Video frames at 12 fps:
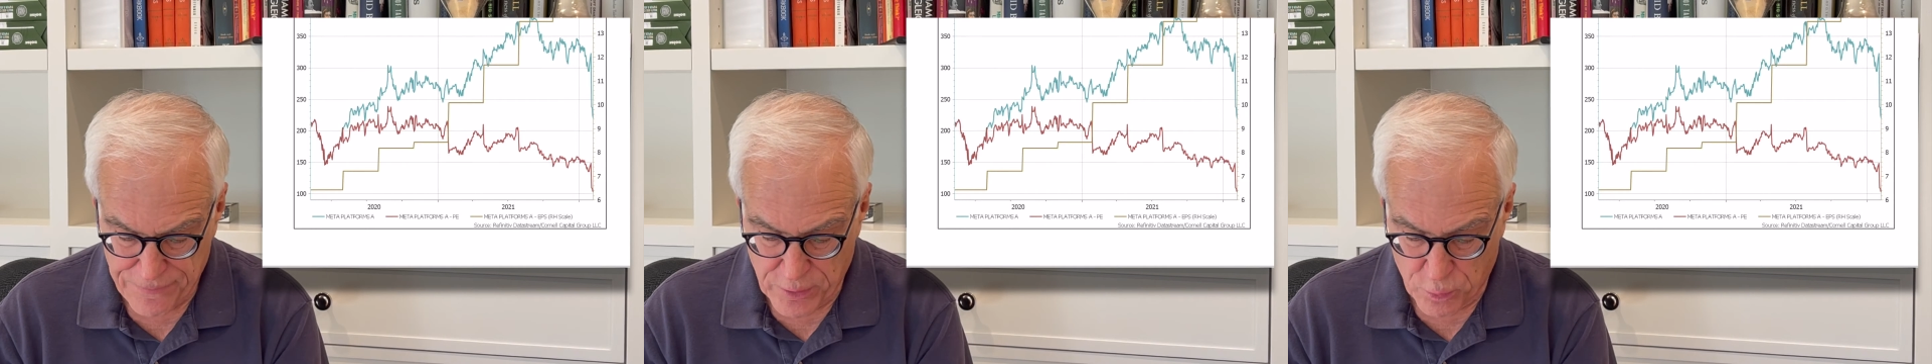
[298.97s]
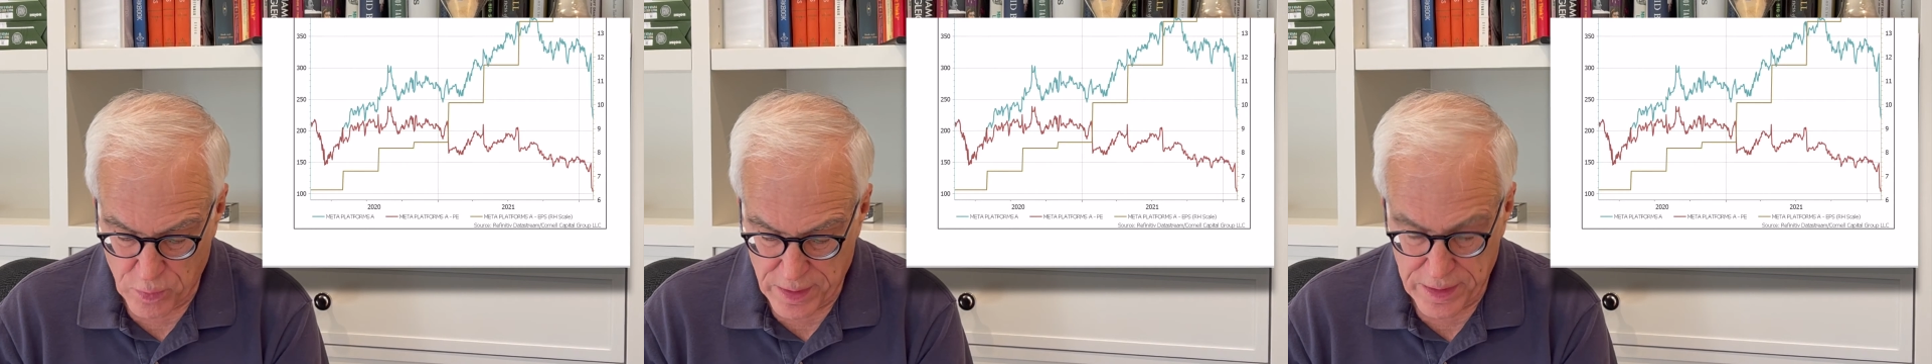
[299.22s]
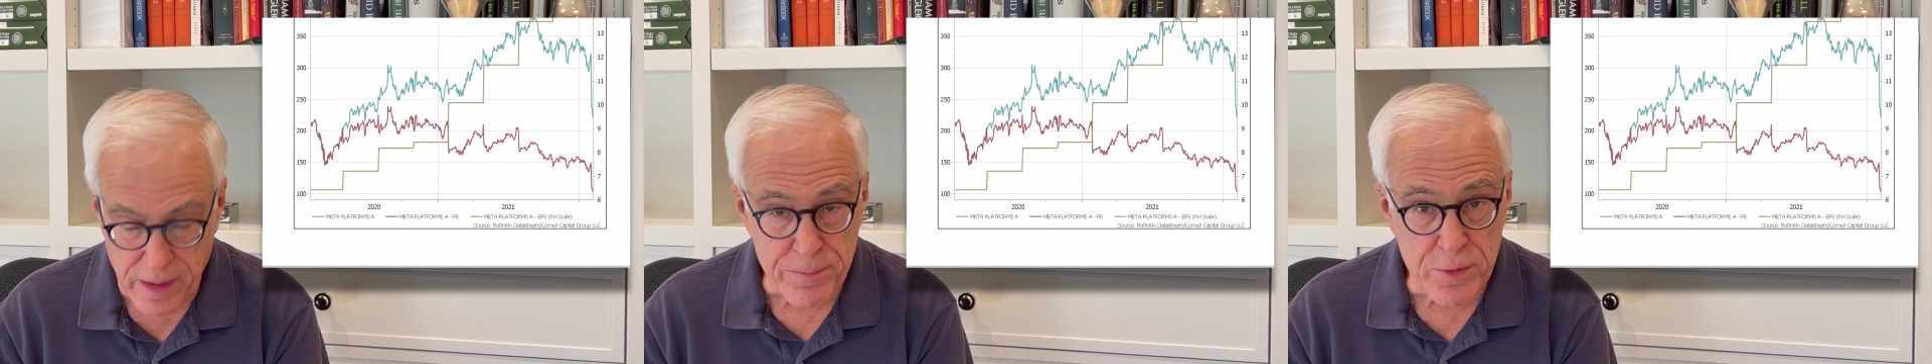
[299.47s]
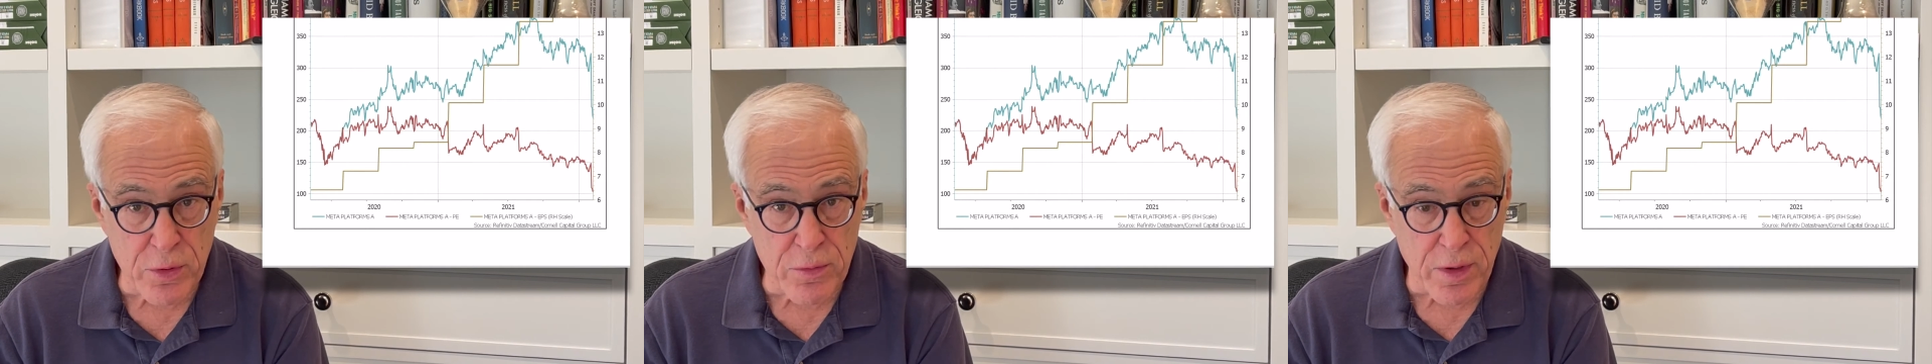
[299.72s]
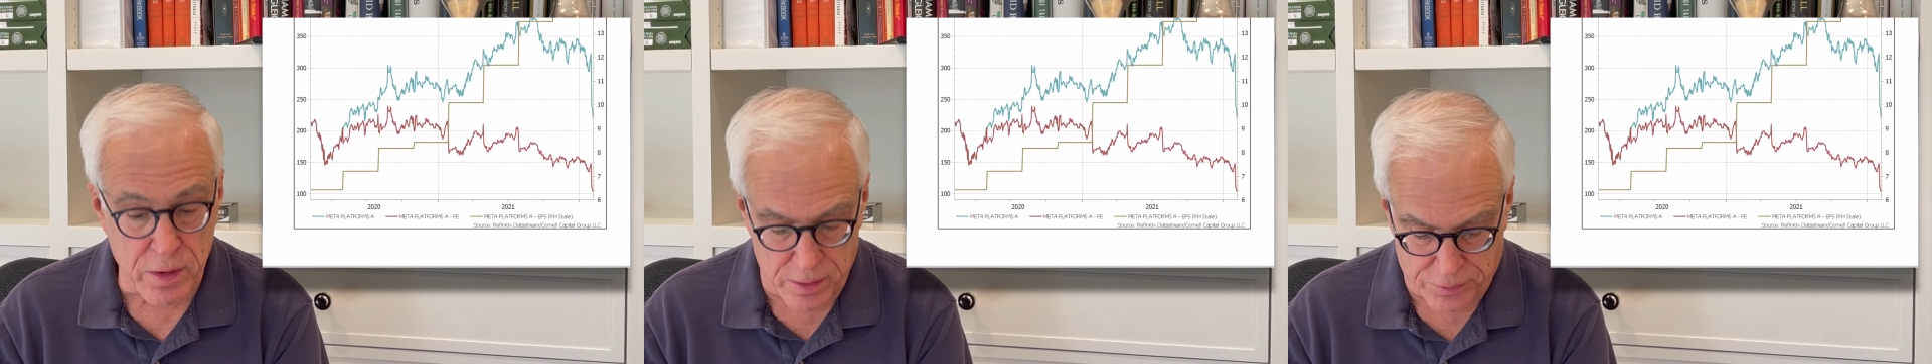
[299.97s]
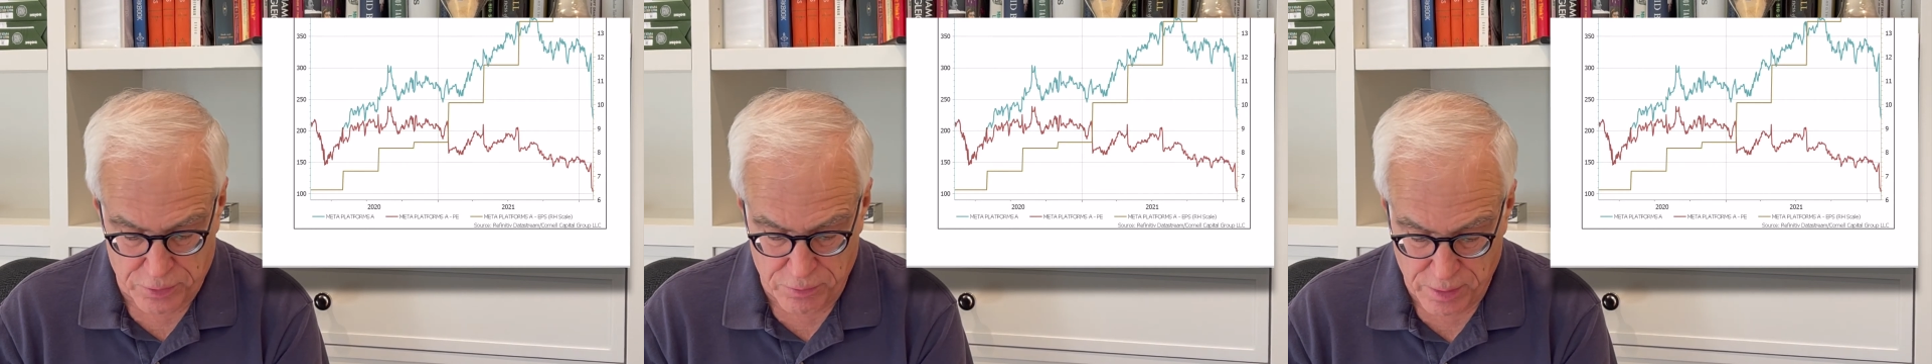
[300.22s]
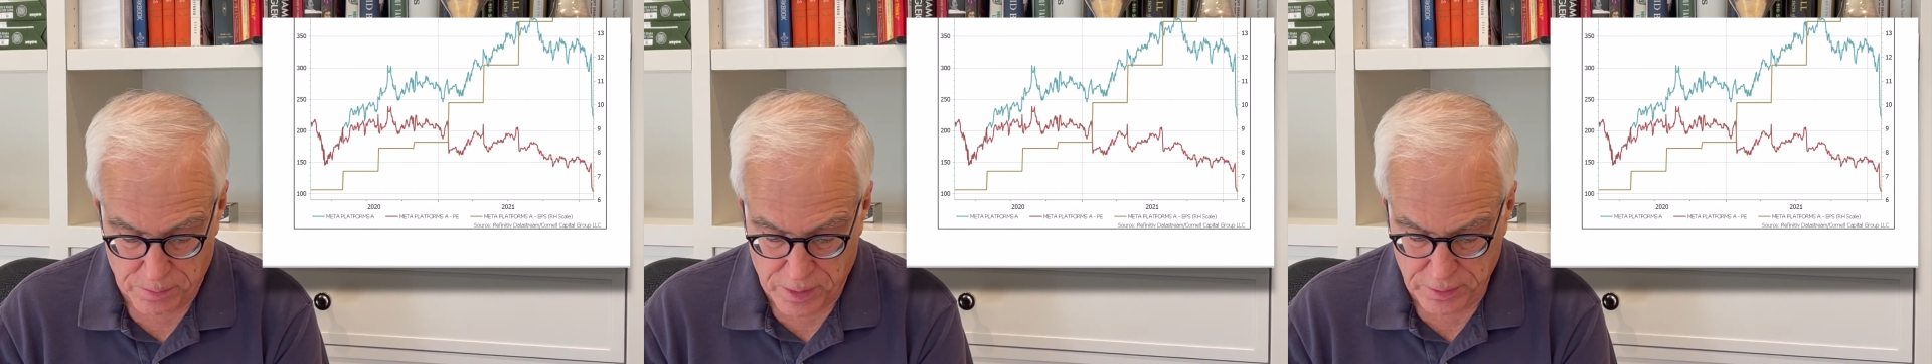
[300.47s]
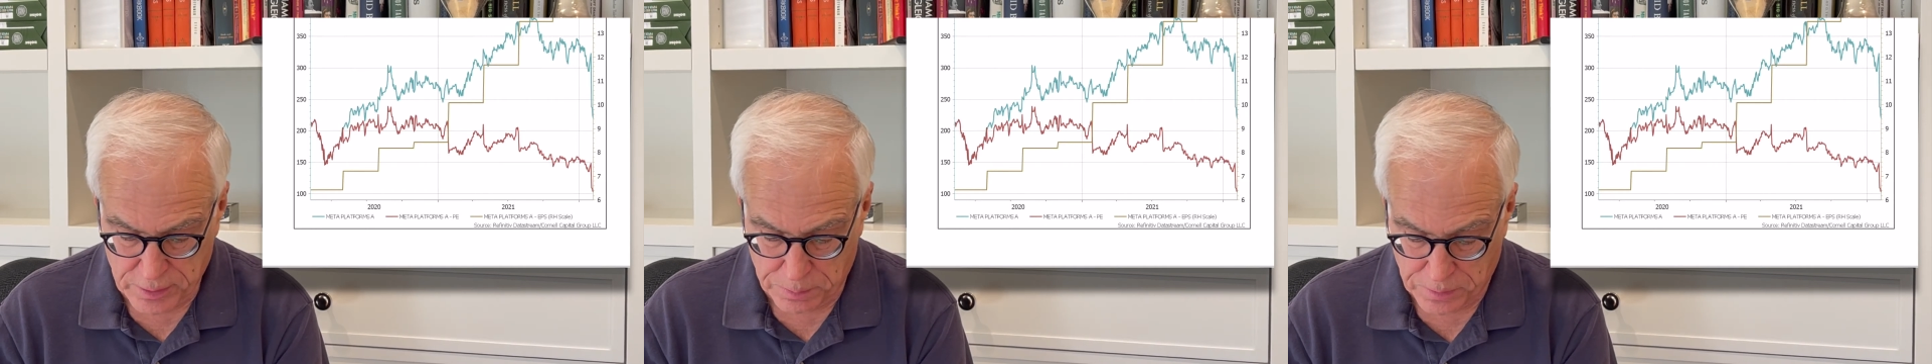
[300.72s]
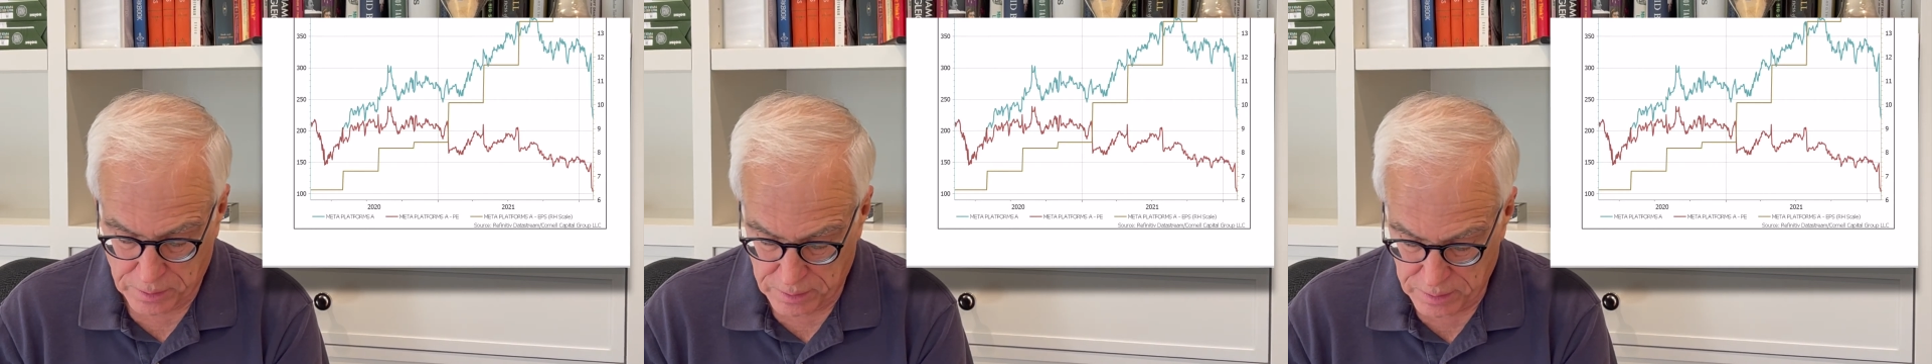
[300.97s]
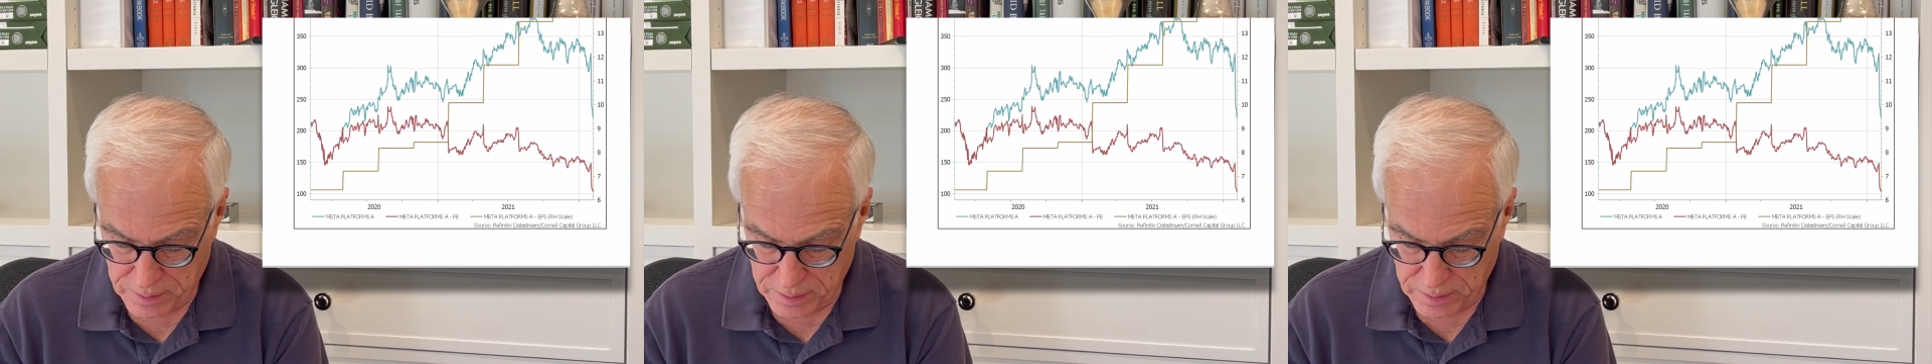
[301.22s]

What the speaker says: the run up due to the multiple.